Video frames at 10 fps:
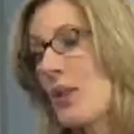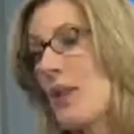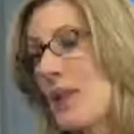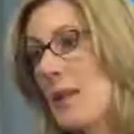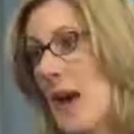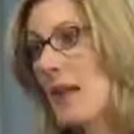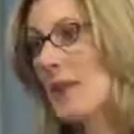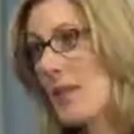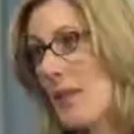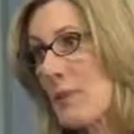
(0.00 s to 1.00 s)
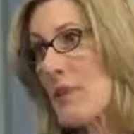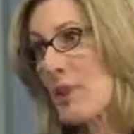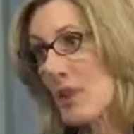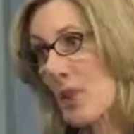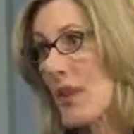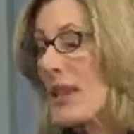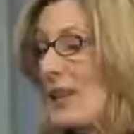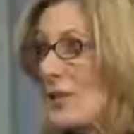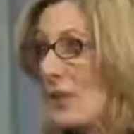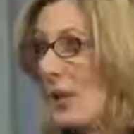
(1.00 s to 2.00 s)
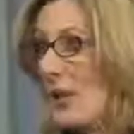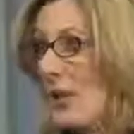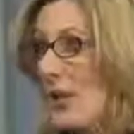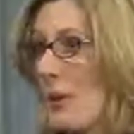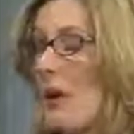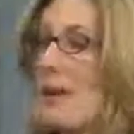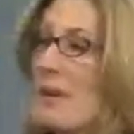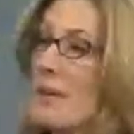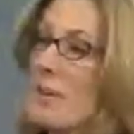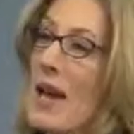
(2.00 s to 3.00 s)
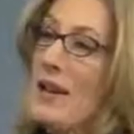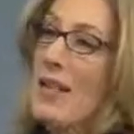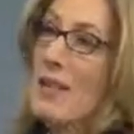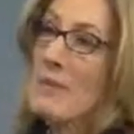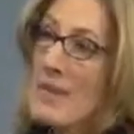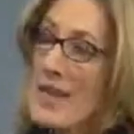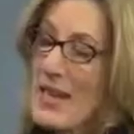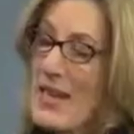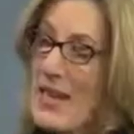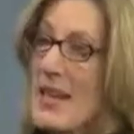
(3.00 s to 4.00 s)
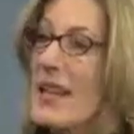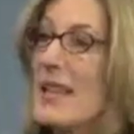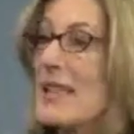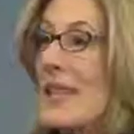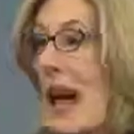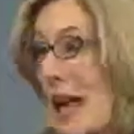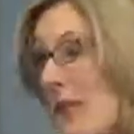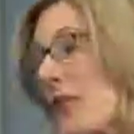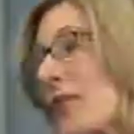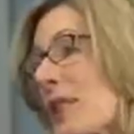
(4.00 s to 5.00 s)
so the impact on them is they're starting to get annoyed with you, and the impact on me is I feel